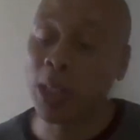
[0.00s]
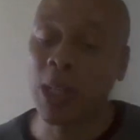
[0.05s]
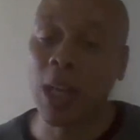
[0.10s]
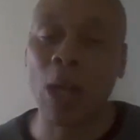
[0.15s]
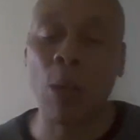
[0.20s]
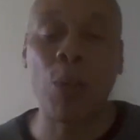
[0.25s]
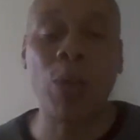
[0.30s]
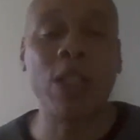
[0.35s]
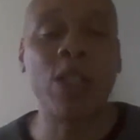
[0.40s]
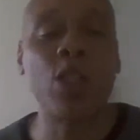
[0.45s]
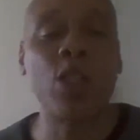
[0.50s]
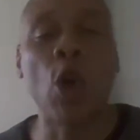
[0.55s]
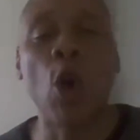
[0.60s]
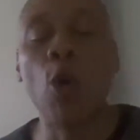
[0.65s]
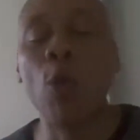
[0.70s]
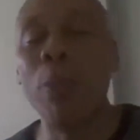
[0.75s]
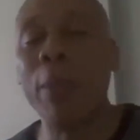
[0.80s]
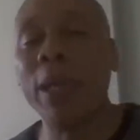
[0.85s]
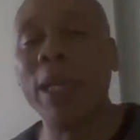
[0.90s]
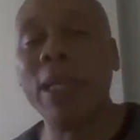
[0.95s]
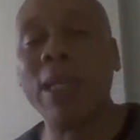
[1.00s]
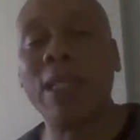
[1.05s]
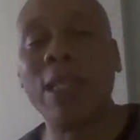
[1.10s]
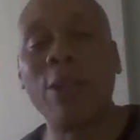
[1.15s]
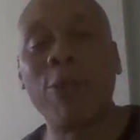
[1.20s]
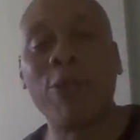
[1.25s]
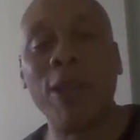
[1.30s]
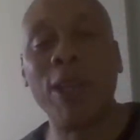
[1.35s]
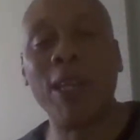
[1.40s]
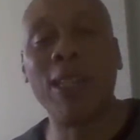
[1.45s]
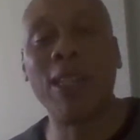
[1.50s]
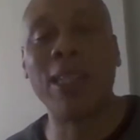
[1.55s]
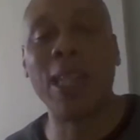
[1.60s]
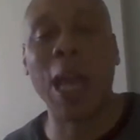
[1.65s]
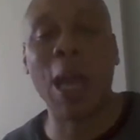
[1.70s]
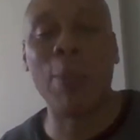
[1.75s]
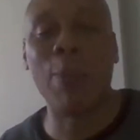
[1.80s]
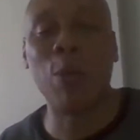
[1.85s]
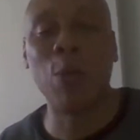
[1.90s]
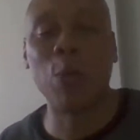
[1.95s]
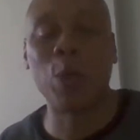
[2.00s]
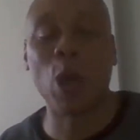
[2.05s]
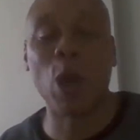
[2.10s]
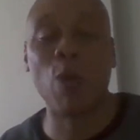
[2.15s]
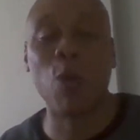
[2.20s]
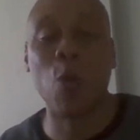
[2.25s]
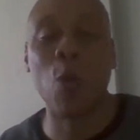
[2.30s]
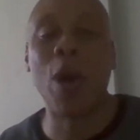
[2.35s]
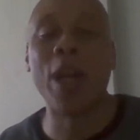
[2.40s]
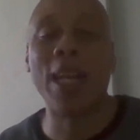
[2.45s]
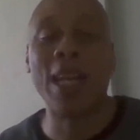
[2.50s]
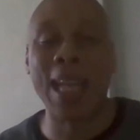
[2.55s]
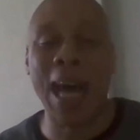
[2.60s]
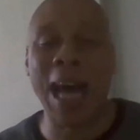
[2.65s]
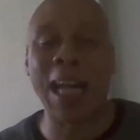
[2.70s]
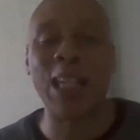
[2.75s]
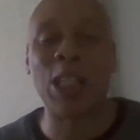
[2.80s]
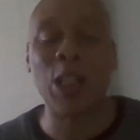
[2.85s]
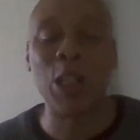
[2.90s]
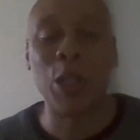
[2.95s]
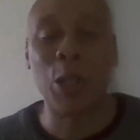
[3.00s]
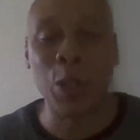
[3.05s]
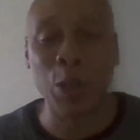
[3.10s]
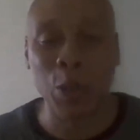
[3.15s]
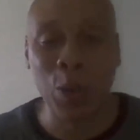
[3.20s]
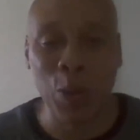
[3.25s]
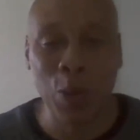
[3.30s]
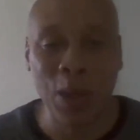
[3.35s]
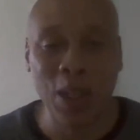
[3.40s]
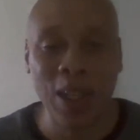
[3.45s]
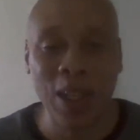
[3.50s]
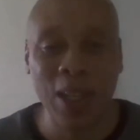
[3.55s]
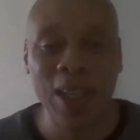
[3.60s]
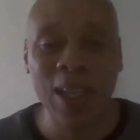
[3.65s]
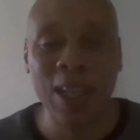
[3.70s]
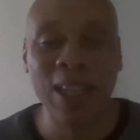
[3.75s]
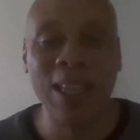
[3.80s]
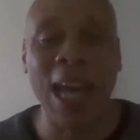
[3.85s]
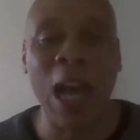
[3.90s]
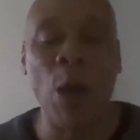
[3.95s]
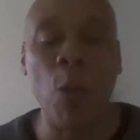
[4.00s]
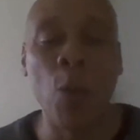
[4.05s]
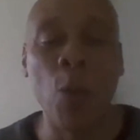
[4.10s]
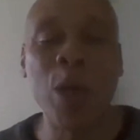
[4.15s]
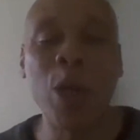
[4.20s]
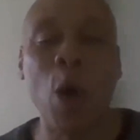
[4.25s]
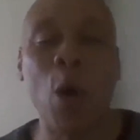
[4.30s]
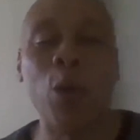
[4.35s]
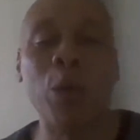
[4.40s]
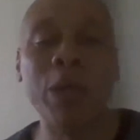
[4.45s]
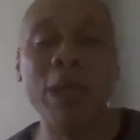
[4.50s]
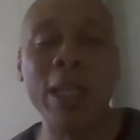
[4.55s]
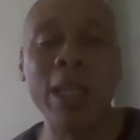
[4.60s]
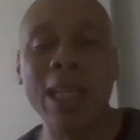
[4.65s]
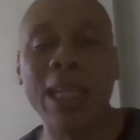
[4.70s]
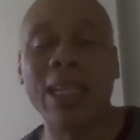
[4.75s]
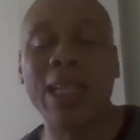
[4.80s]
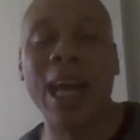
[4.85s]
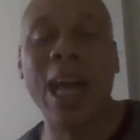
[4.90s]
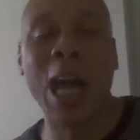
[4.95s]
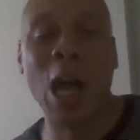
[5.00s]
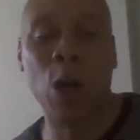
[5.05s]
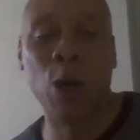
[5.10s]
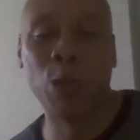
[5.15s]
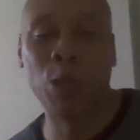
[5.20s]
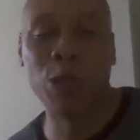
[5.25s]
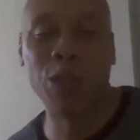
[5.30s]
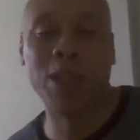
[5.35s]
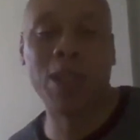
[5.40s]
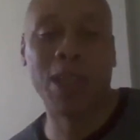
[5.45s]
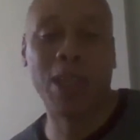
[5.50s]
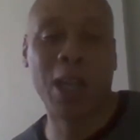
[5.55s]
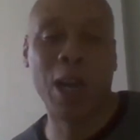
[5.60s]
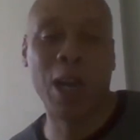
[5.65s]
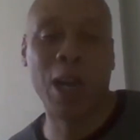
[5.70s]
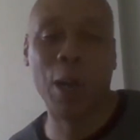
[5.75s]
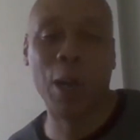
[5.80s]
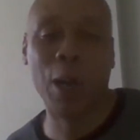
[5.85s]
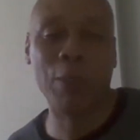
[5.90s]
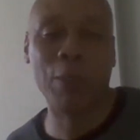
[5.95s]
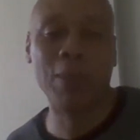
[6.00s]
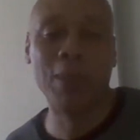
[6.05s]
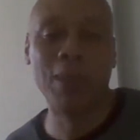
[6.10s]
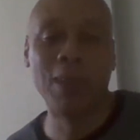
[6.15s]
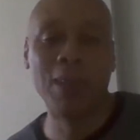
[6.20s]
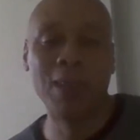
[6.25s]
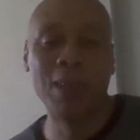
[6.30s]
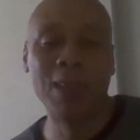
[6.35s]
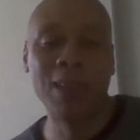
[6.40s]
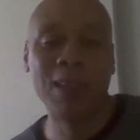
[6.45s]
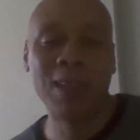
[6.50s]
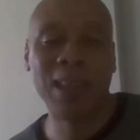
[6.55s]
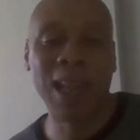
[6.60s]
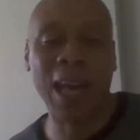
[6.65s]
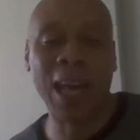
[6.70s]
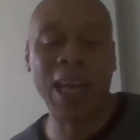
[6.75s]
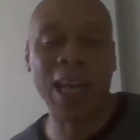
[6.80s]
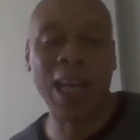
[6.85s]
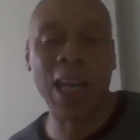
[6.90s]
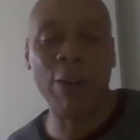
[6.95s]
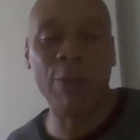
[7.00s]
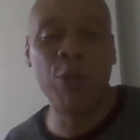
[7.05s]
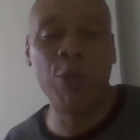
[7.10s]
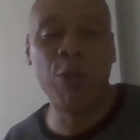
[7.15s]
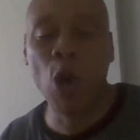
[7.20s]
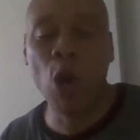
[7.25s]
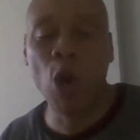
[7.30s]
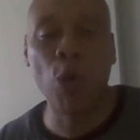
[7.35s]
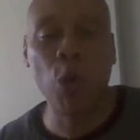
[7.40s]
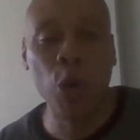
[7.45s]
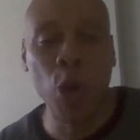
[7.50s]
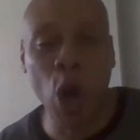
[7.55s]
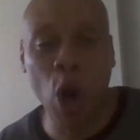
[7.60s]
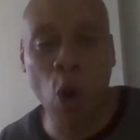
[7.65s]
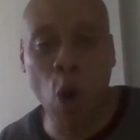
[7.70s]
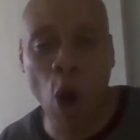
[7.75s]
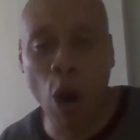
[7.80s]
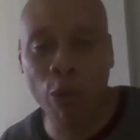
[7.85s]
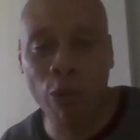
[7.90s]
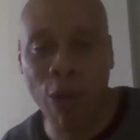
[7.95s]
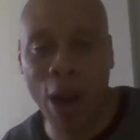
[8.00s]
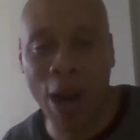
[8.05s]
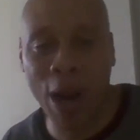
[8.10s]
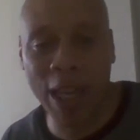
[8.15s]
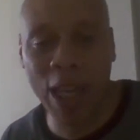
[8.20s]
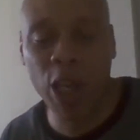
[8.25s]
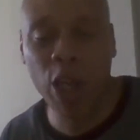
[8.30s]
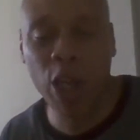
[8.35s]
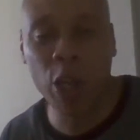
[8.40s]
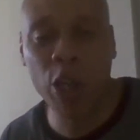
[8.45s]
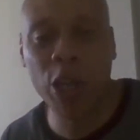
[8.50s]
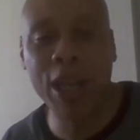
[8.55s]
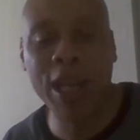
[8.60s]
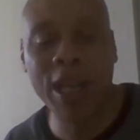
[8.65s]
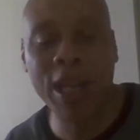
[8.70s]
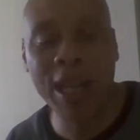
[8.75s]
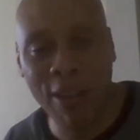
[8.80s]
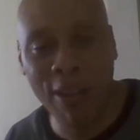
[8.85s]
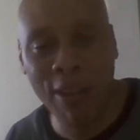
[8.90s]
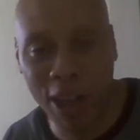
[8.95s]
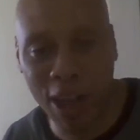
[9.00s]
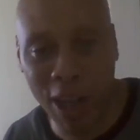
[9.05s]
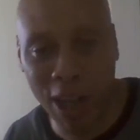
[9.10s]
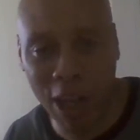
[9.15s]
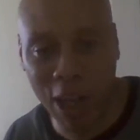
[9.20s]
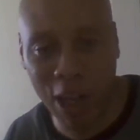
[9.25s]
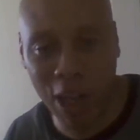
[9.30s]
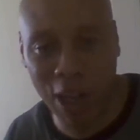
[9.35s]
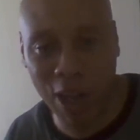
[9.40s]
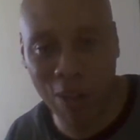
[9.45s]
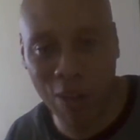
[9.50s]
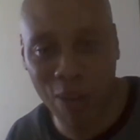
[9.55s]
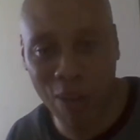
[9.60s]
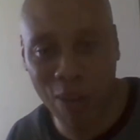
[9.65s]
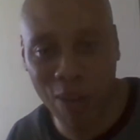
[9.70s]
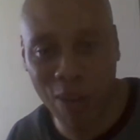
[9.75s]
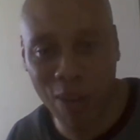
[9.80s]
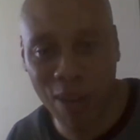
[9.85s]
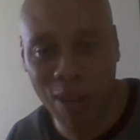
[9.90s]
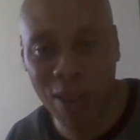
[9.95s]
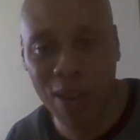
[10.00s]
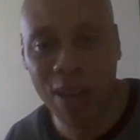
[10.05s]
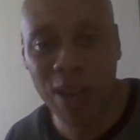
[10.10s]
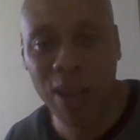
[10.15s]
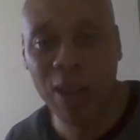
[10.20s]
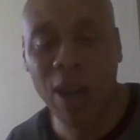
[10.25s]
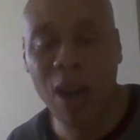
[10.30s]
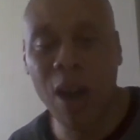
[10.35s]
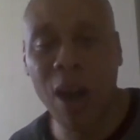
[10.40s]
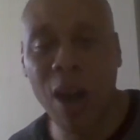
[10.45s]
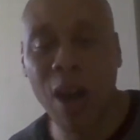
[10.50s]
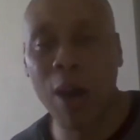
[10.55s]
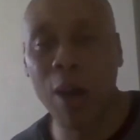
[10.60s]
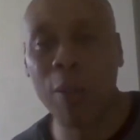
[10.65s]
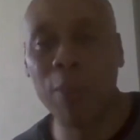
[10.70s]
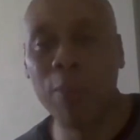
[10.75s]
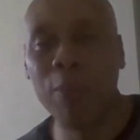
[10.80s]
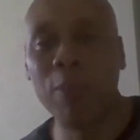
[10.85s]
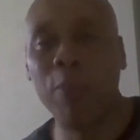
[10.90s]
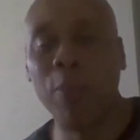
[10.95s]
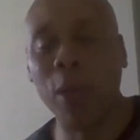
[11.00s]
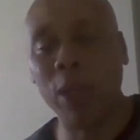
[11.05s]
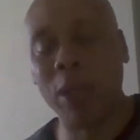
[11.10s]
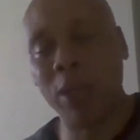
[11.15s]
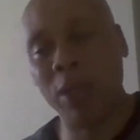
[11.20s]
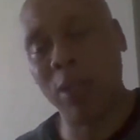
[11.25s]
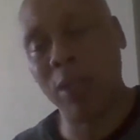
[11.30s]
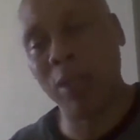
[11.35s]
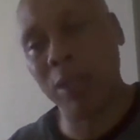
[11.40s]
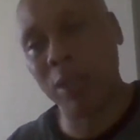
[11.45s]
Coast. We have so many different examples of what not to do that we don't need the elders to come. Like, if you don't know already, you're never gonna know. But